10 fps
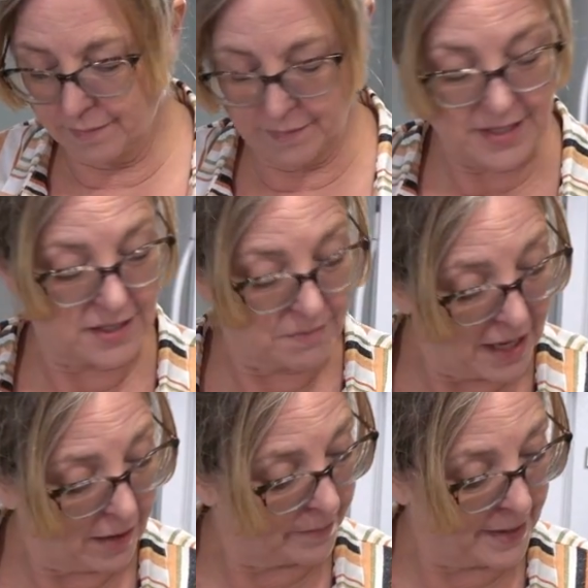They
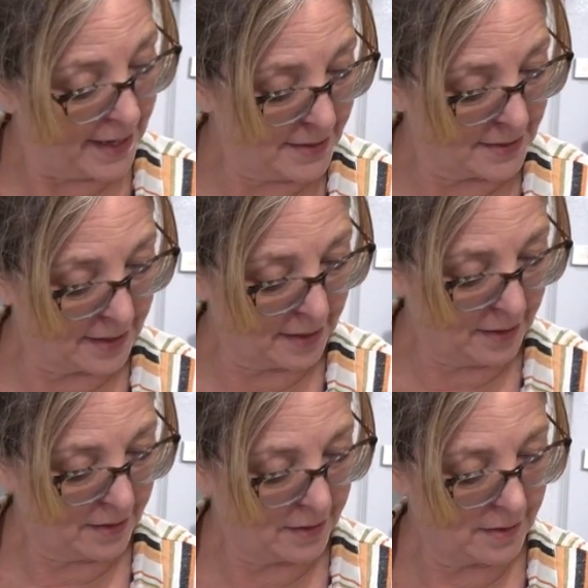smell amazing.
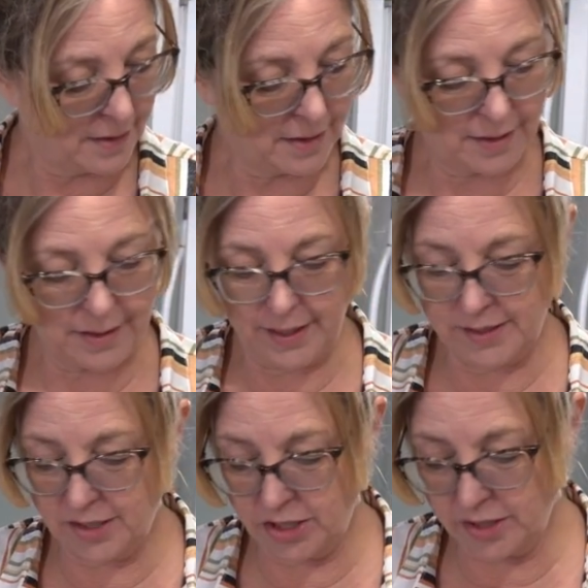
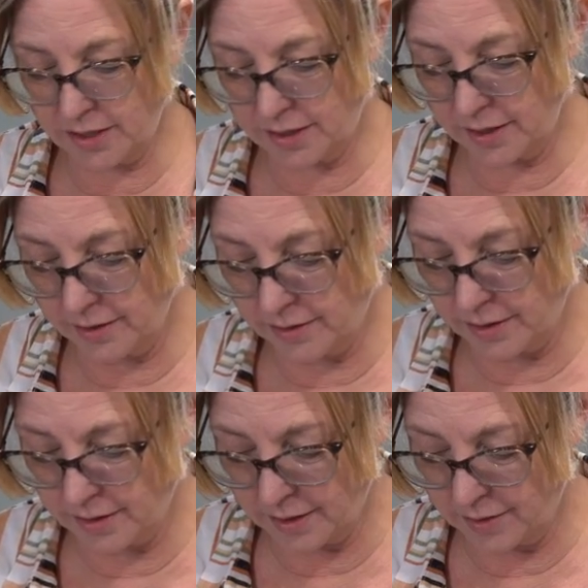It's
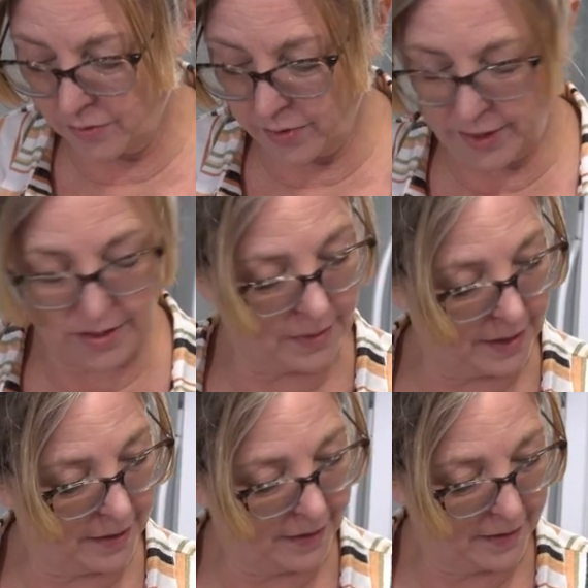just going to
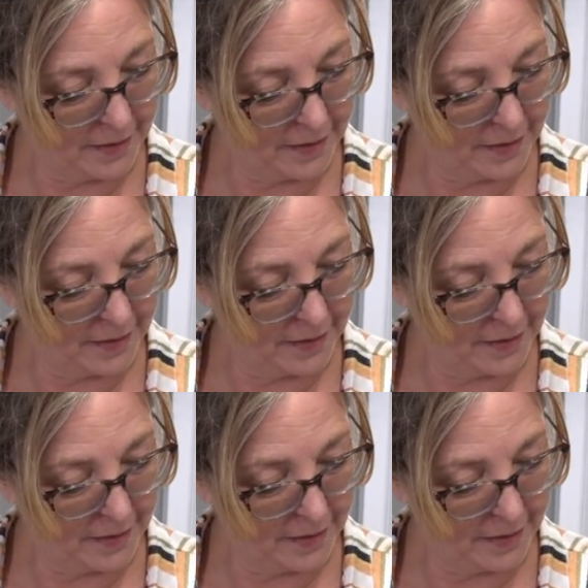be